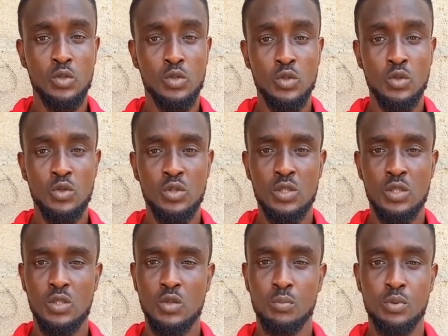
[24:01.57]
to use
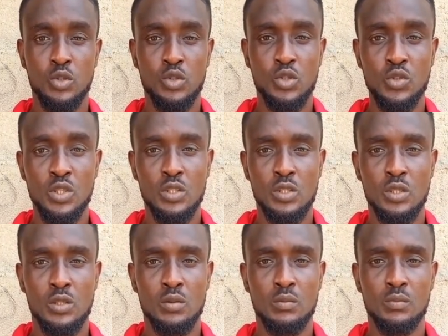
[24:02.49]
this opportunity
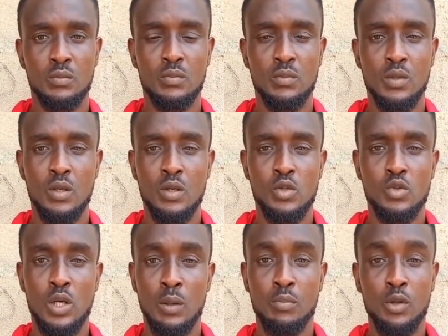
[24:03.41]
to
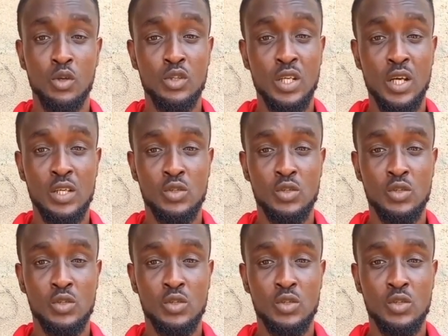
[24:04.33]
apologize